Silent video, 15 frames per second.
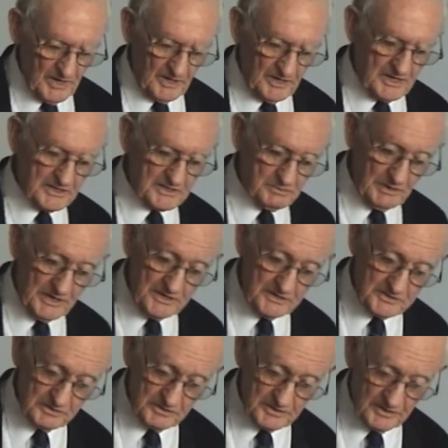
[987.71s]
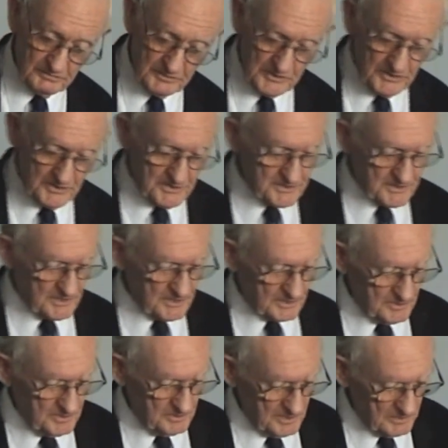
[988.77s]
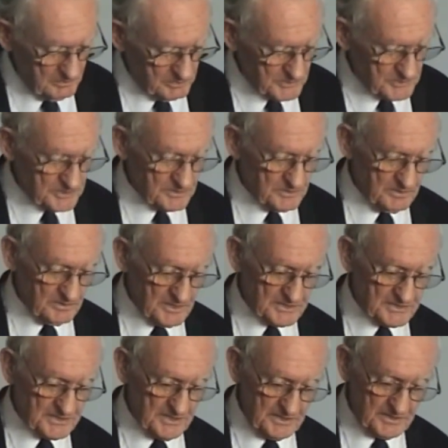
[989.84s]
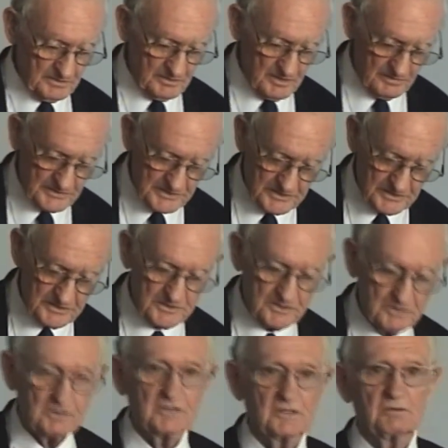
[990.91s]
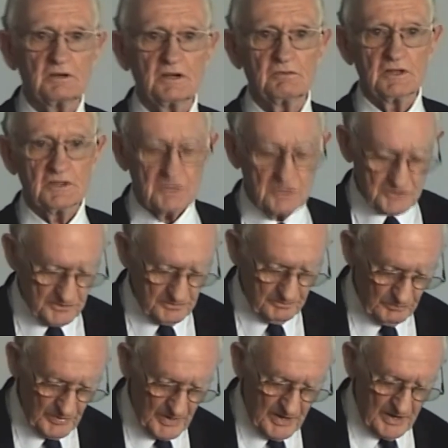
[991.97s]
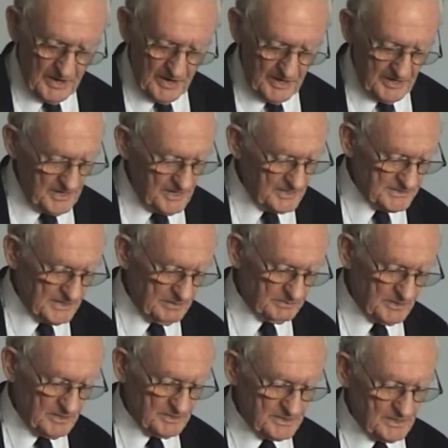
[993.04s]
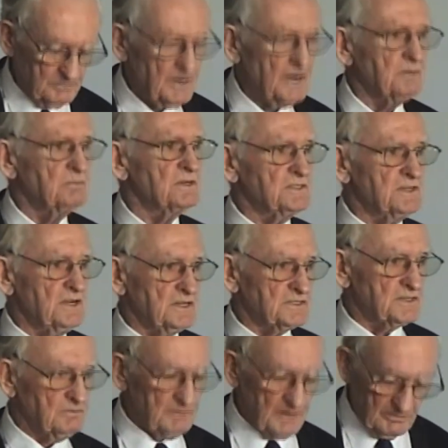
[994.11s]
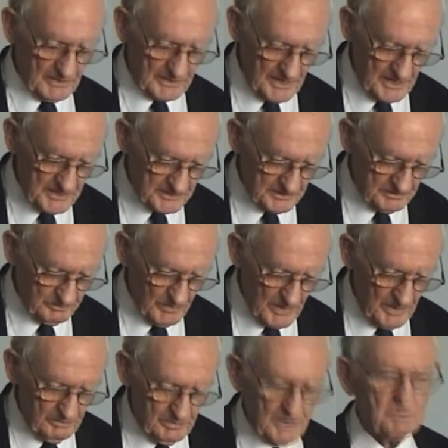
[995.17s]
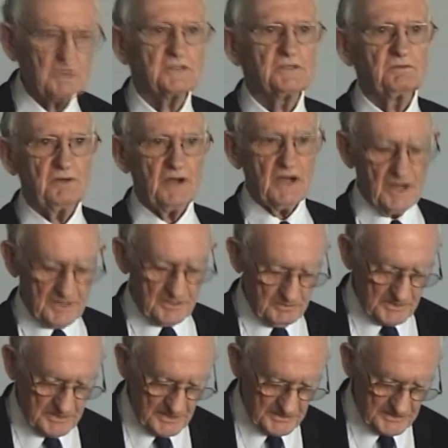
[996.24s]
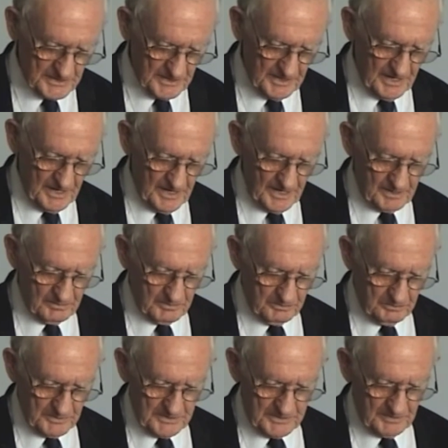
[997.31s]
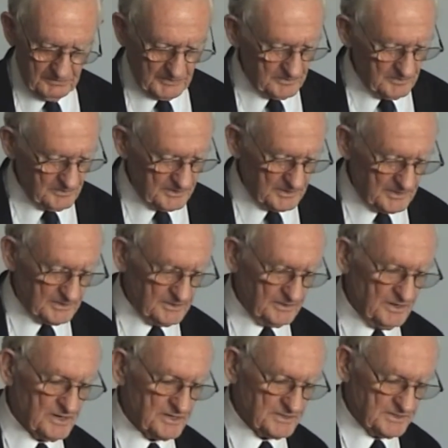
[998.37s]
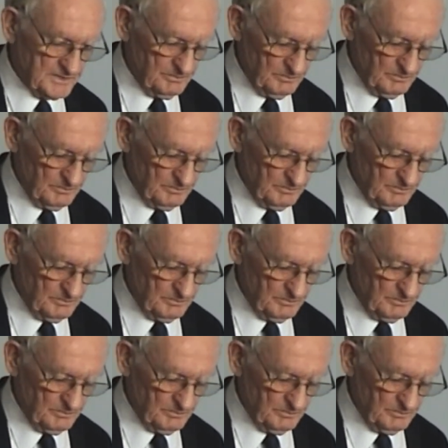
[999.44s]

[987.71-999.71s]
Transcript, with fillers: and he explained during the voyage that the crew had butchered all their senior officers during the revolution, and now sometimes they made mistakes of navigation. But it wasn't far to Odessa, and it would be difficult to get lost.